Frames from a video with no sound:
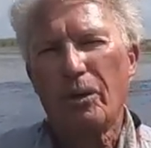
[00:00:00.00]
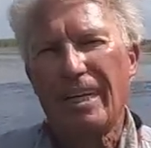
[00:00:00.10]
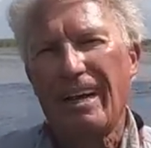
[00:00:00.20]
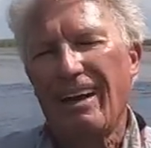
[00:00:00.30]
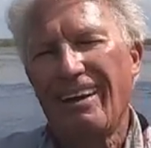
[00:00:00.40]

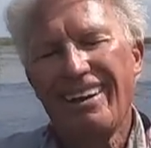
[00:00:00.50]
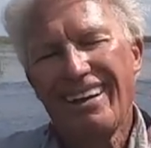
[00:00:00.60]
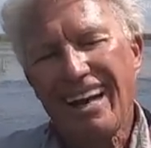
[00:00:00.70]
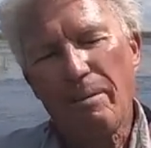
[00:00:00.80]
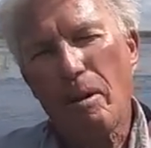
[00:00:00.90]
And uh,
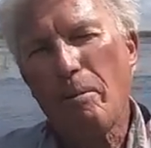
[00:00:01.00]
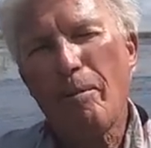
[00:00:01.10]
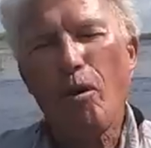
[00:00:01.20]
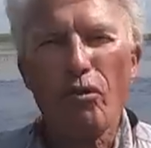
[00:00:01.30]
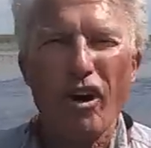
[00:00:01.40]
I'm up
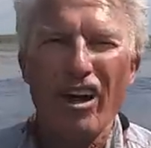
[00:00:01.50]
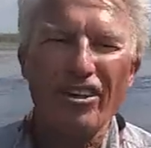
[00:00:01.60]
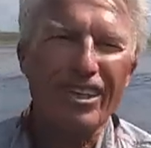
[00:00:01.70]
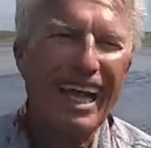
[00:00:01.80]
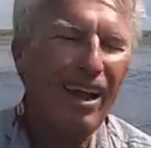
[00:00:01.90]
over one
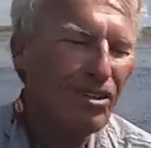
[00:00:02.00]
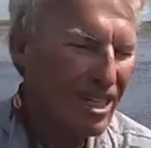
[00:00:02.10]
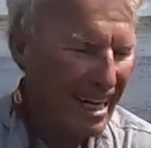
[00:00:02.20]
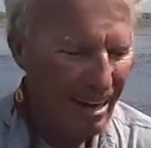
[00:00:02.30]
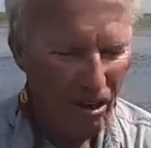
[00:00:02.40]
hundred
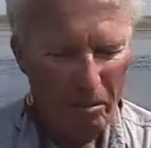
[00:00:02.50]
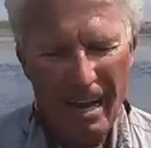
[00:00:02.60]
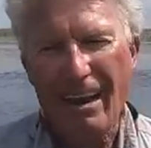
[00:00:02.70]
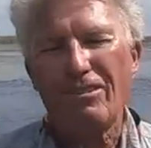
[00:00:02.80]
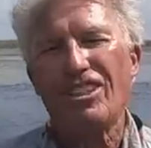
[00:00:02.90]
thousand now, and
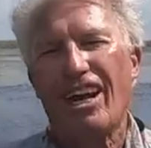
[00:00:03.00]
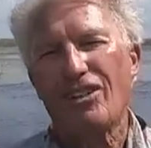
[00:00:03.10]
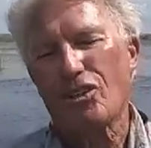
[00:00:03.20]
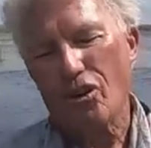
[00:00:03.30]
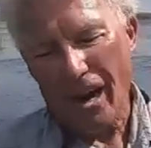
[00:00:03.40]
my advertisers are